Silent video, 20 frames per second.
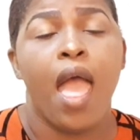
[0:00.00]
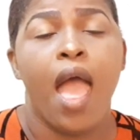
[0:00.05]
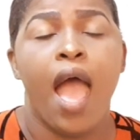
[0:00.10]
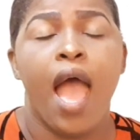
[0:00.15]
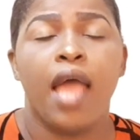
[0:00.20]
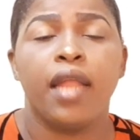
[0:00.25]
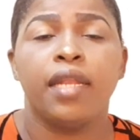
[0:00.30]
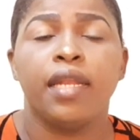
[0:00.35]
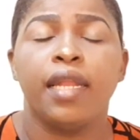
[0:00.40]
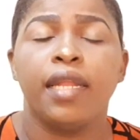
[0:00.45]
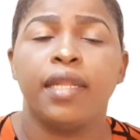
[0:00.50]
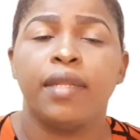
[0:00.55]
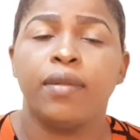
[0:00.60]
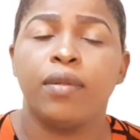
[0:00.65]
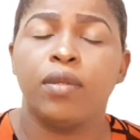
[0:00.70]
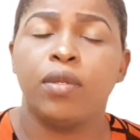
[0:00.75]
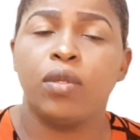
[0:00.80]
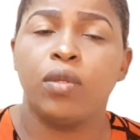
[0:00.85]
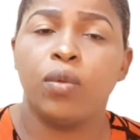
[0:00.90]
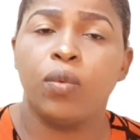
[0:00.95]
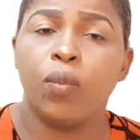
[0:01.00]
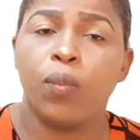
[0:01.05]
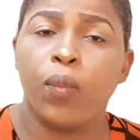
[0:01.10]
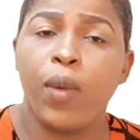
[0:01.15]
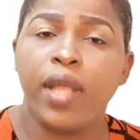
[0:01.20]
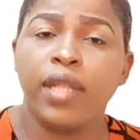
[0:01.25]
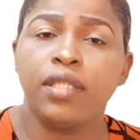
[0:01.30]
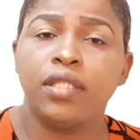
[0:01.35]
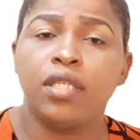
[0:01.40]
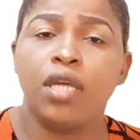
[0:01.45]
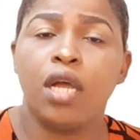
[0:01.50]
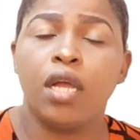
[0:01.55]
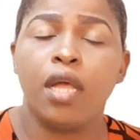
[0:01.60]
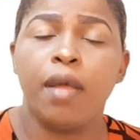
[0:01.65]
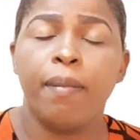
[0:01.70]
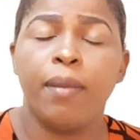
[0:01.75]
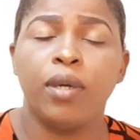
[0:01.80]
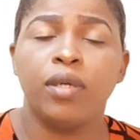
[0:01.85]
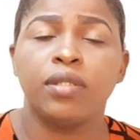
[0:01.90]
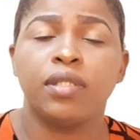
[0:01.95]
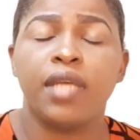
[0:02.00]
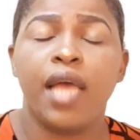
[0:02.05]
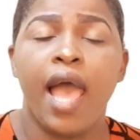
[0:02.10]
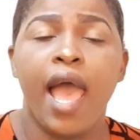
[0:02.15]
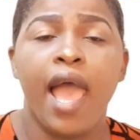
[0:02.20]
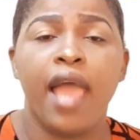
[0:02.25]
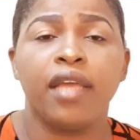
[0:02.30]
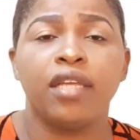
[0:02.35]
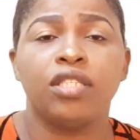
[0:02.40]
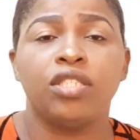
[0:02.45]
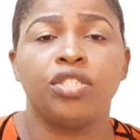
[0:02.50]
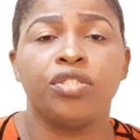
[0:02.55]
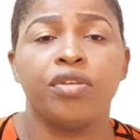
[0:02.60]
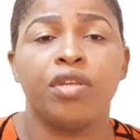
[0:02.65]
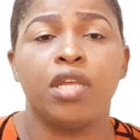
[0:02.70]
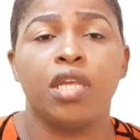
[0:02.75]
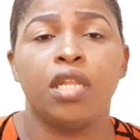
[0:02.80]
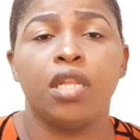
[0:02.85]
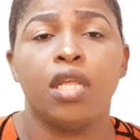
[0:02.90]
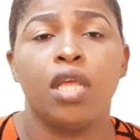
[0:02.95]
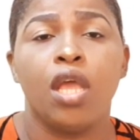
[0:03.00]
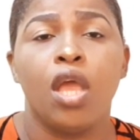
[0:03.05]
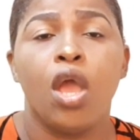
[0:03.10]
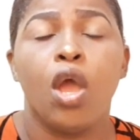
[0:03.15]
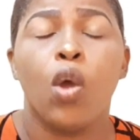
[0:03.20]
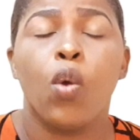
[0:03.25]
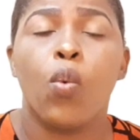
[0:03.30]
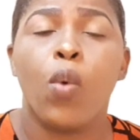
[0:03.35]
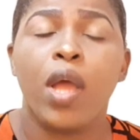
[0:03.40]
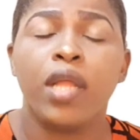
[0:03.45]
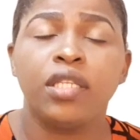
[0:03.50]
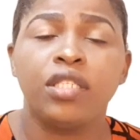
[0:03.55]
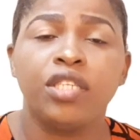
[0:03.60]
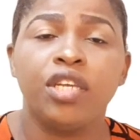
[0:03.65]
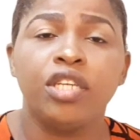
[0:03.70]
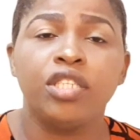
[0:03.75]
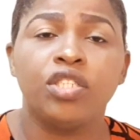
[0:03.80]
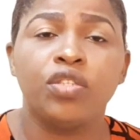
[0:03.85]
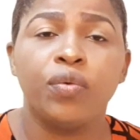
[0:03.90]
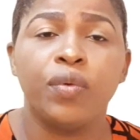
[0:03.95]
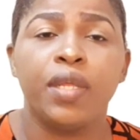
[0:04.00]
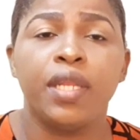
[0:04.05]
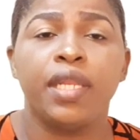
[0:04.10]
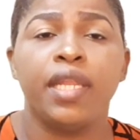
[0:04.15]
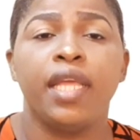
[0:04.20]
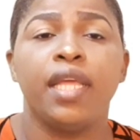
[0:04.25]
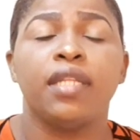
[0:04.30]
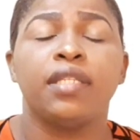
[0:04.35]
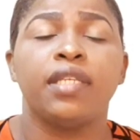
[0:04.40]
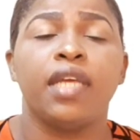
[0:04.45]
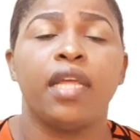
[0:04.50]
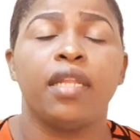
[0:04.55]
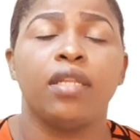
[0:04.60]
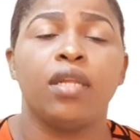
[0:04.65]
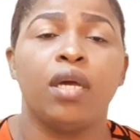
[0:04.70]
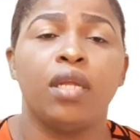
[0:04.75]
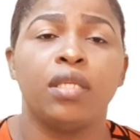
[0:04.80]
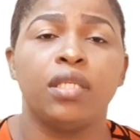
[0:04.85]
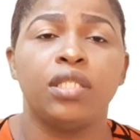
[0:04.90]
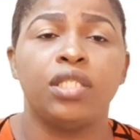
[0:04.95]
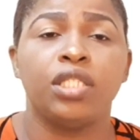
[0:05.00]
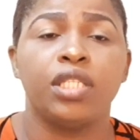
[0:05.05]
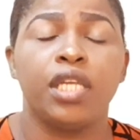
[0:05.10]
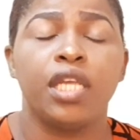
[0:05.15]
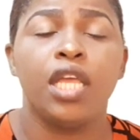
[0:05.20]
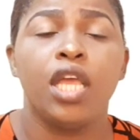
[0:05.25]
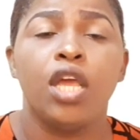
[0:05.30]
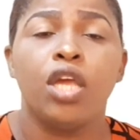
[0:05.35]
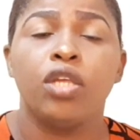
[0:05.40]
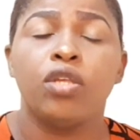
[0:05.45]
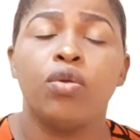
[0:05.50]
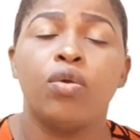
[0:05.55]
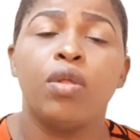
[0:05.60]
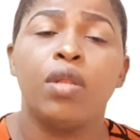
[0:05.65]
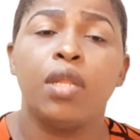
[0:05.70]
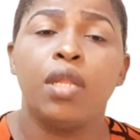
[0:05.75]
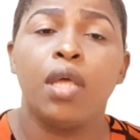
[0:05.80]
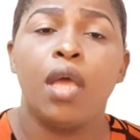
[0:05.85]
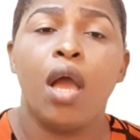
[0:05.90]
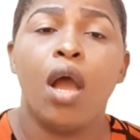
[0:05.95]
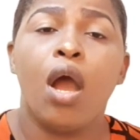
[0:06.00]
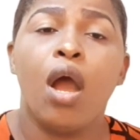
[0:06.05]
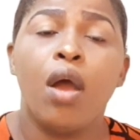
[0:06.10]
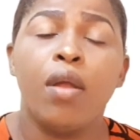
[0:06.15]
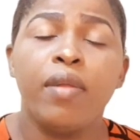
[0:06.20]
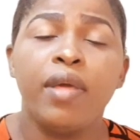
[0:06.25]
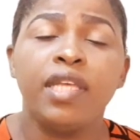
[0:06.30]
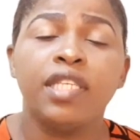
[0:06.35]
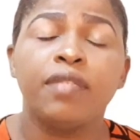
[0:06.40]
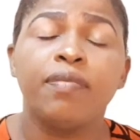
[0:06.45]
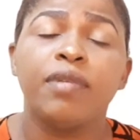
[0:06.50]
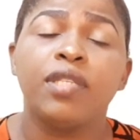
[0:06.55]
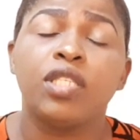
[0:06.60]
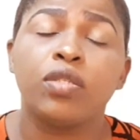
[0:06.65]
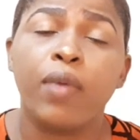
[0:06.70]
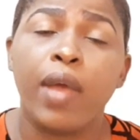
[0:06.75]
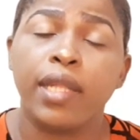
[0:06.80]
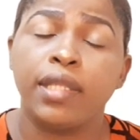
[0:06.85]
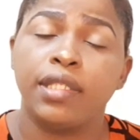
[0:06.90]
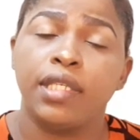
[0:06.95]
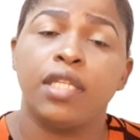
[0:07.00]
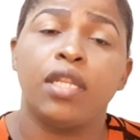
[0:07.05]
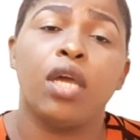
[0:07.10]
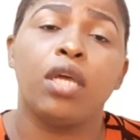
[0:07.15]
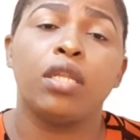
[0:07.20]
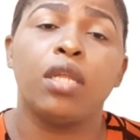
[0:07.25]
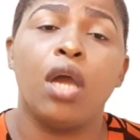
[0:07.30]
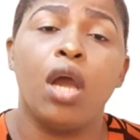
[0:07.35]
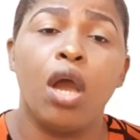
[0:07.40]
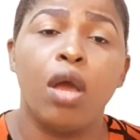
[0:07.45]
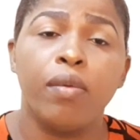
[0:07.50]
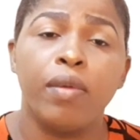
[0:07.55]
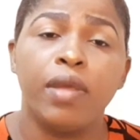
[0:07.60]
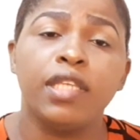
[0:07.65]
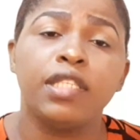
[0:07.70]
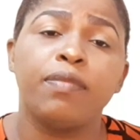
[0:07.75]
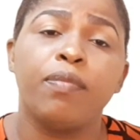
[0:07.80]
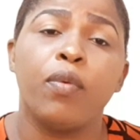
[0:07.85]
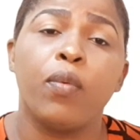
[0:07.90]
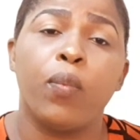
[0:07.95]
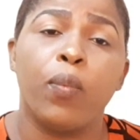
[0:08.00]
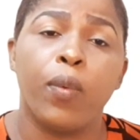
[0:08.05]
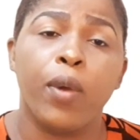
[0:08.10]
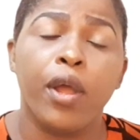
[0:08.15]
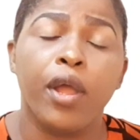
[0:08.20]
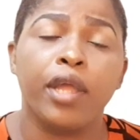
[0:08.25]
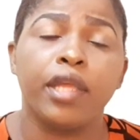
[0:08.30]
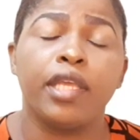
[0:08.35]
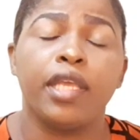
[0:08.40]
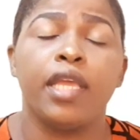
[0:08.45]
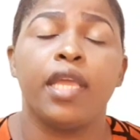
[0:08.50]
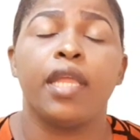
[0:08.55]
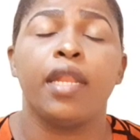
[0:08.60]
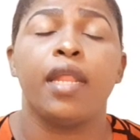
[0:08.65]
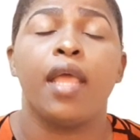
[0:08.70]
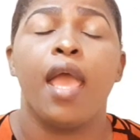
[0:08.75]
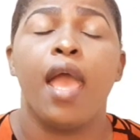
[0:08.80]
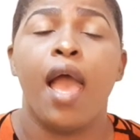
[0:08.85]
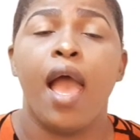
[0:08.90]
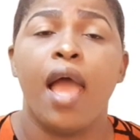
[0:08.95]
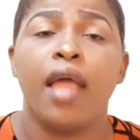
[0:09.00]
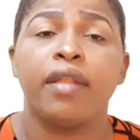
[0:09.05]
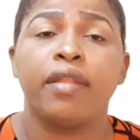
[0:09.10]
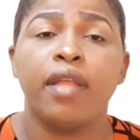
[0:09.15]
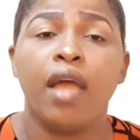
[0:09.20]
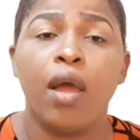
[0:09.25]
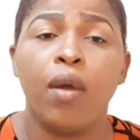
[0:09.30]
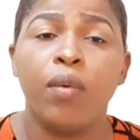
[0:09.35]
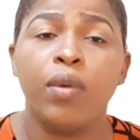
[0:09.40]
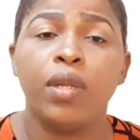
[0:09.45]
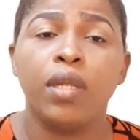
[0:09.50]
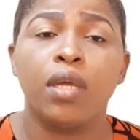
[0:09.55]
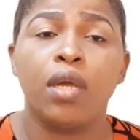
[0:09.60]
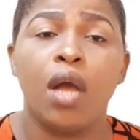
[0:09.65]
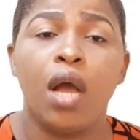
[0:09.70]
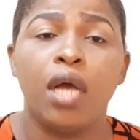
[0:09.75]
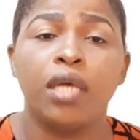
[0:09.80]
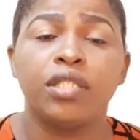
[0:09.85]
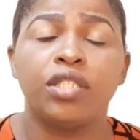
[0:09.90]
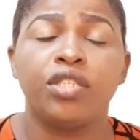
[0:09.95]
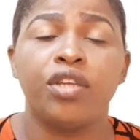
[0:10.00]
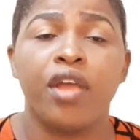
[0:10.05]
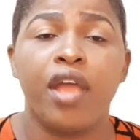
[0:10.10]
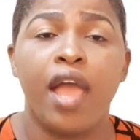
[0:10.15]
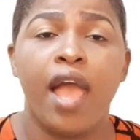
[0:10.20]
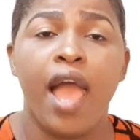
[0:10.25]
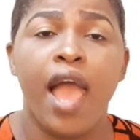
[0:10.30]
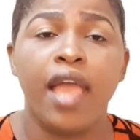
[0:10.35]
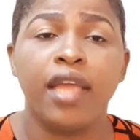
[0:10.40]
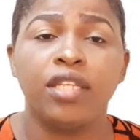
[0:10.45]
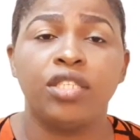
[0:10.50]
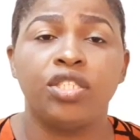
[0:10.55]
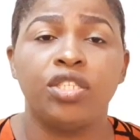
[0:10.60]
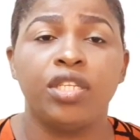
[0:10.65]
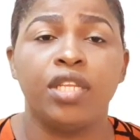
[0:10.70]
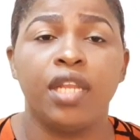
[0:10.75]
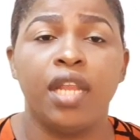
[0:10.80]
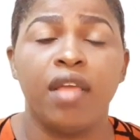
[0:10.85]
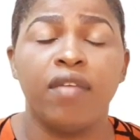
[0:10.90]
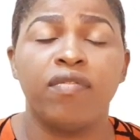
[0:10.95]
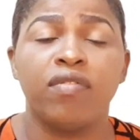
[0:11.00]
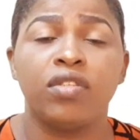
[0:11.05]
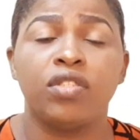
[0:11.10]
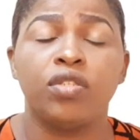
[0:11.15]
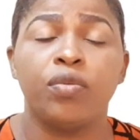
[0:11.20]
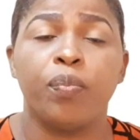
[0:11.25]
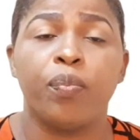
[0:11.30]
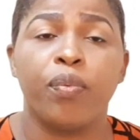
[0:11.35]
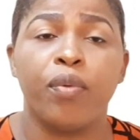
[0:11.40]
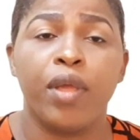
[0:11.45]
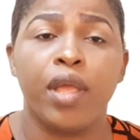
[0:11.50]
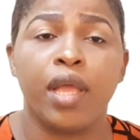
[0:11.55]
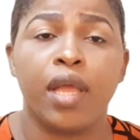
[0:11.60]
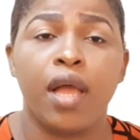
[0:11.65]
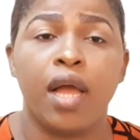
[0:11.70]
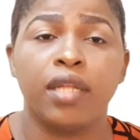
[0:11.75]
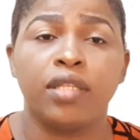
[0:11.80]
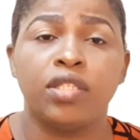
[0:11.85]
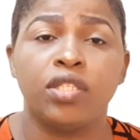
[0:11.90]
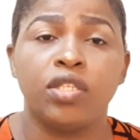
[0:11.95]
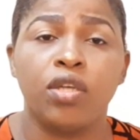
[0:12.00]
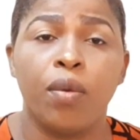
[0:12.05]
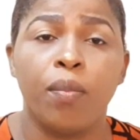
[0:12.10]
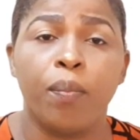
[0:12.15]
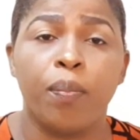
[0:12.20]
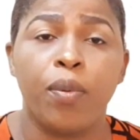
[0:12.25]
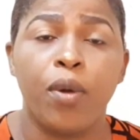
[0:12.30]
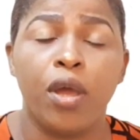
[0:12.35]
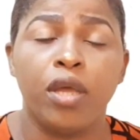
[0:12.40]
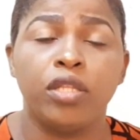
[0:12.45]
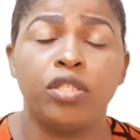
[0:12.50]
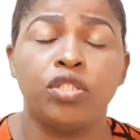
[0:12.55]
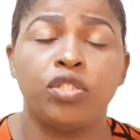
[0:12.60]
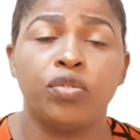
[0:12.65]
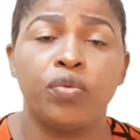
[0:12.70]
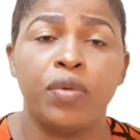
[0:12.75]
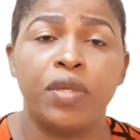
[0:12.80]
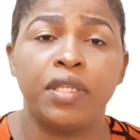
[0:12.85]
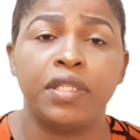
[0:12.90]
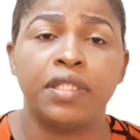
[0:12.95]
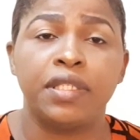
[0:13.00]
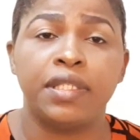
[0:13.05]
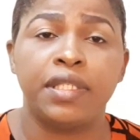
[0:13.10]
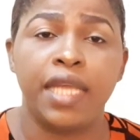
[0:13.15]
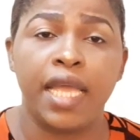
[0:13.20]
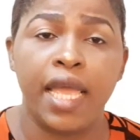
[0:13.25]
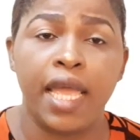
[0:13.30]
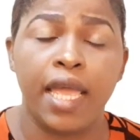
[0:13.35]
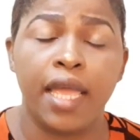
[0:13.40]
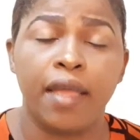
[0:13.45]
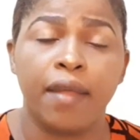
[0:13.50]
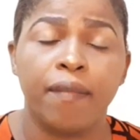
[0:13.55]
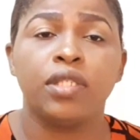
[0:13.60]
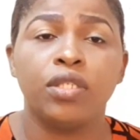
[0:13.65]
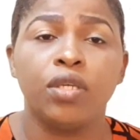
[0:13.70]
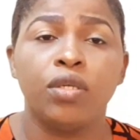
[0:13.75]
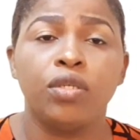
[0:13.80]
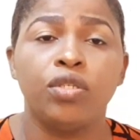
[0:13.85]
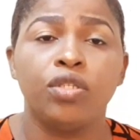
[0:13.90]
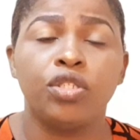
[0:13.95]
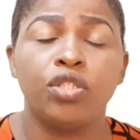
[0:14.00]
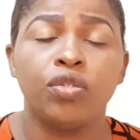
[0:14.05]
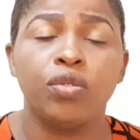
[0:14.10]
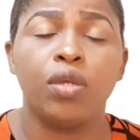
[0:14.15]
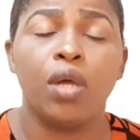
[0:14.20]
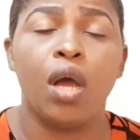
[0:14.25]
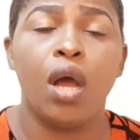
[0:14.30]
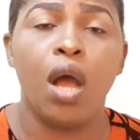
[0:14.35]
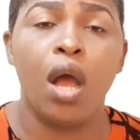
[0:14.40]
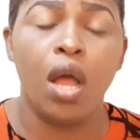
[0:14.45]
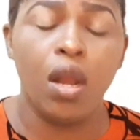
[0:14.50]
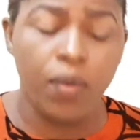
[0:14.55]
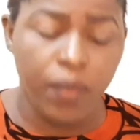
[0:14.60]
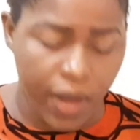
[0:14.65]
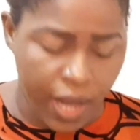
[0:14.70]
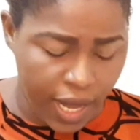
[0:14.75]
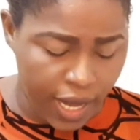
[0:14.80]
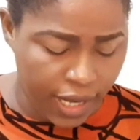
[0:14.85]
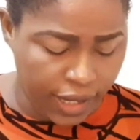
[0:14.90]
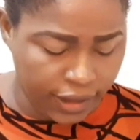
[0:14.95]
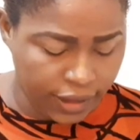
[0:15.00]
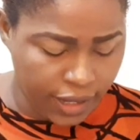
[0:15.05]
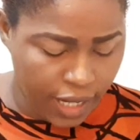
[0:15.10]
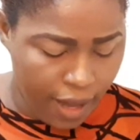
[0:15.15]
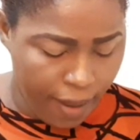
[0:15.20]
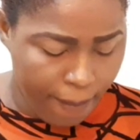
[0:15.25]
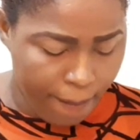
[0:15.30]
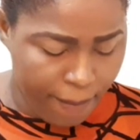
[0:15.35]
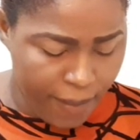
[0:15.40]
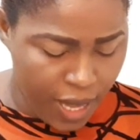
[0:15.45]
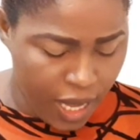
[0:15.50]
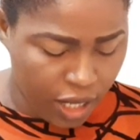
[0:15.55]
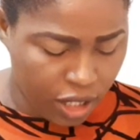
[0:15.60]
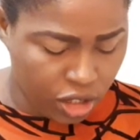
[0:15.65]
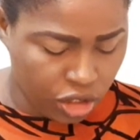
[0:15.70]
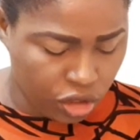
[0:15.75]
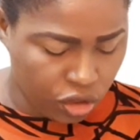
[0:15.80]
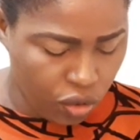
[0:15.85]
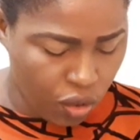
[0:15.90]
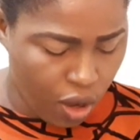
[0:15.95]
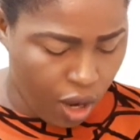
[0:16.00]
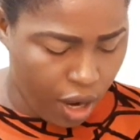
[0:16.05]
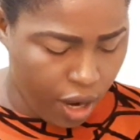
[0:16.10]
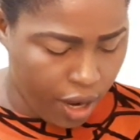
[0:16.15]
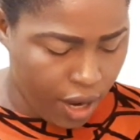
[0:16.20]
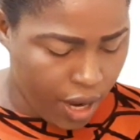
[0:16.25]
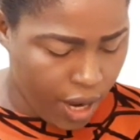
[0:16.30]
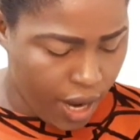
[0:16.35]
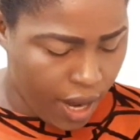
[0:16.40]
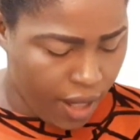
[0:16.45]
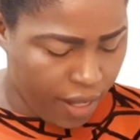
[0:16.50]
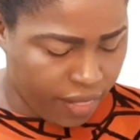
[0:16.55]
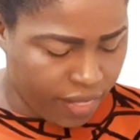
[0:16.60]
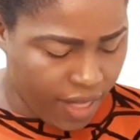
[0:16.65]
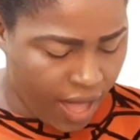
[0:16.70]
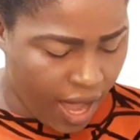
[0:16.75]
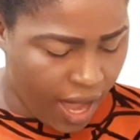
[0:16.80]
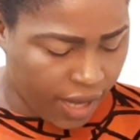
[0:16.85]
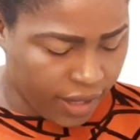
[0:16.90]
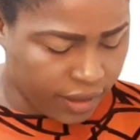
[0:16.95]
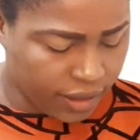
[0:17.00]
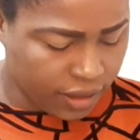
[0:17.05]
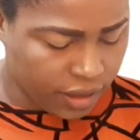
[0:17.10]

and when talk about hygiene, once you're doing nail technology, you'll always be sweating and always be working, and that will cause your hygiene level to break at some point during the day. So you should always make sure that